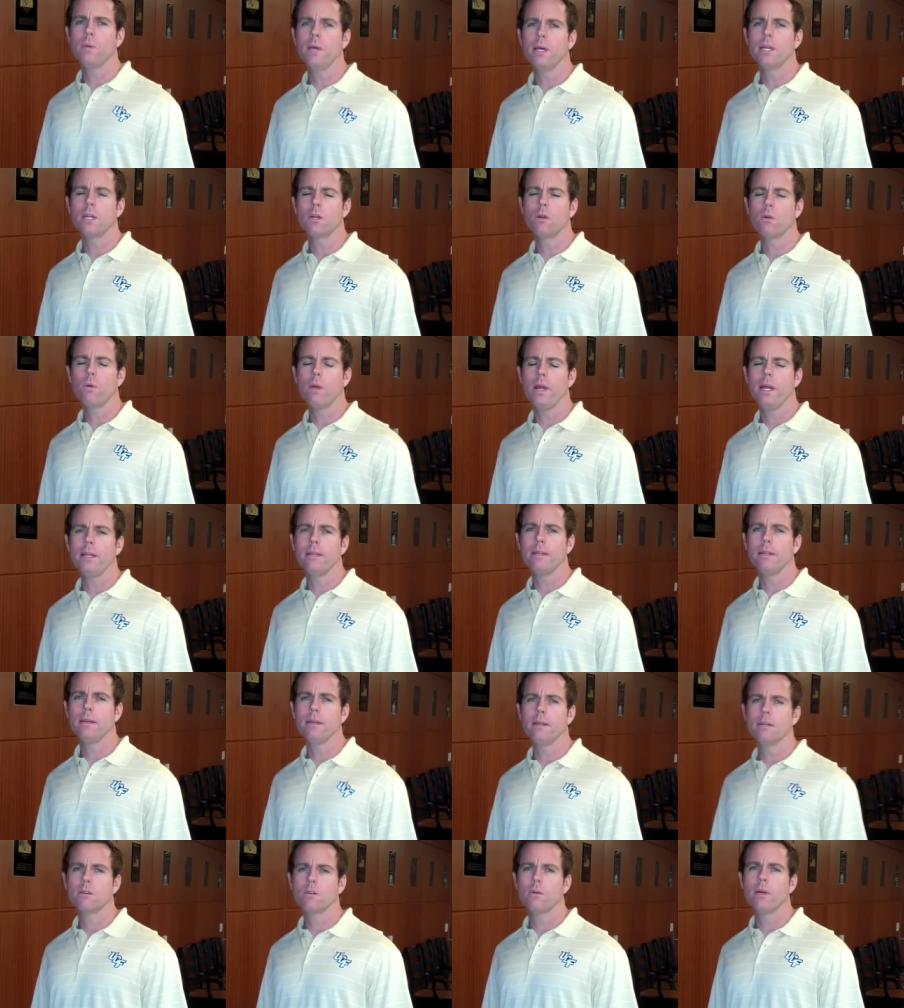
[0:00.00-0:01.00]
We had a
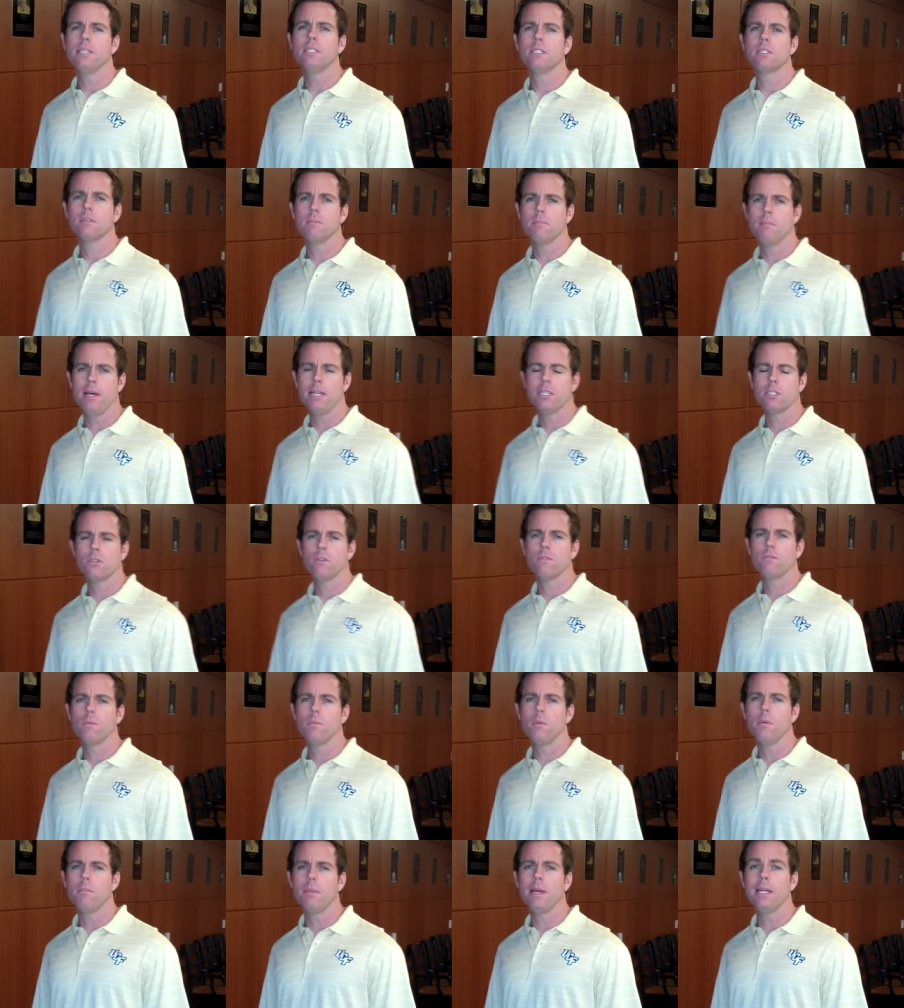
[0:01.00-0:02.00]
great semester
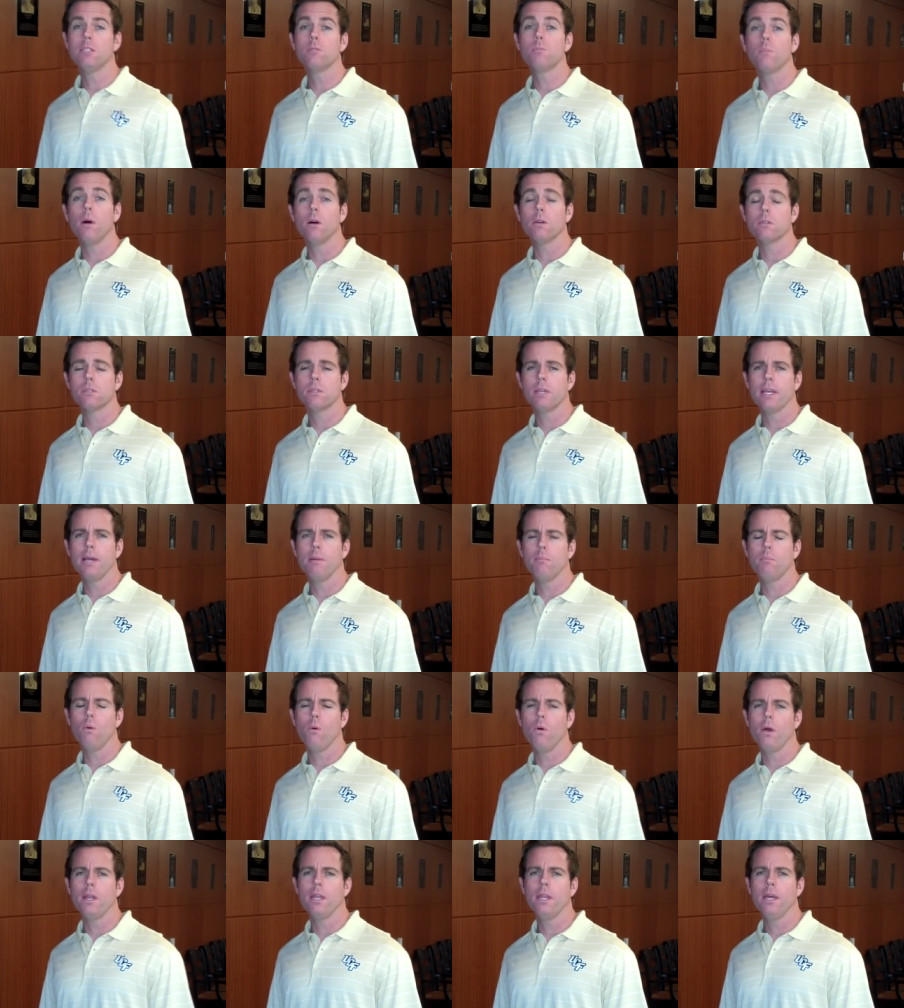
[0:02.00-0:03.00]
from a baseball
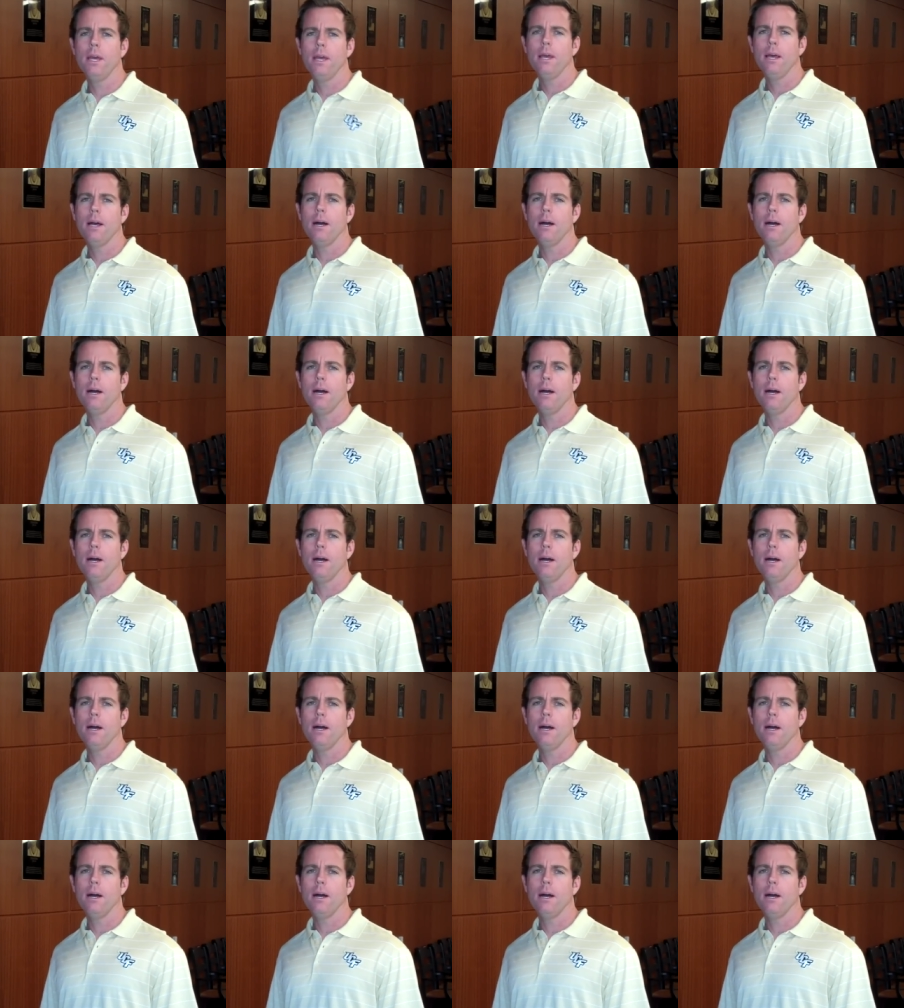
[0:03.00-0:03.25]
standpoint,